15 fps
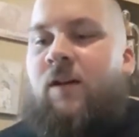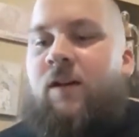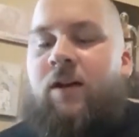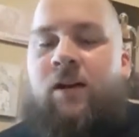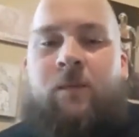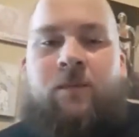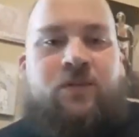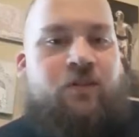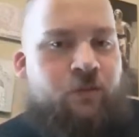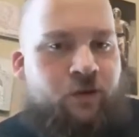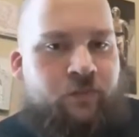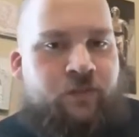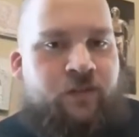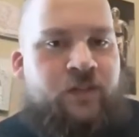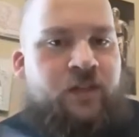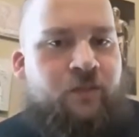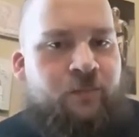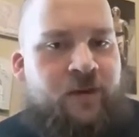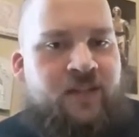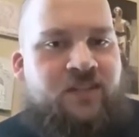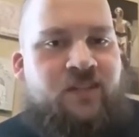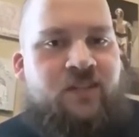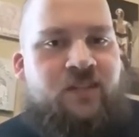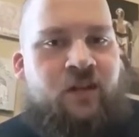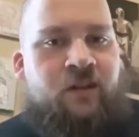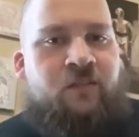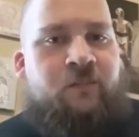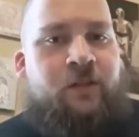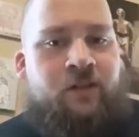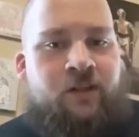I'm just going over the different basics
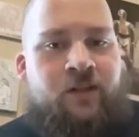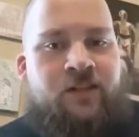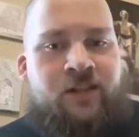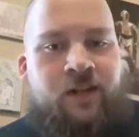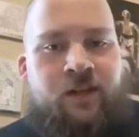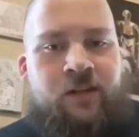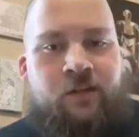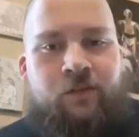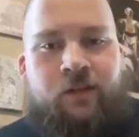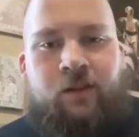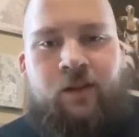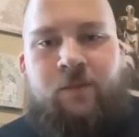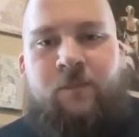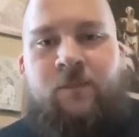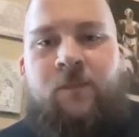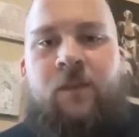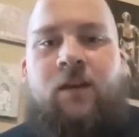of building the deck and everything.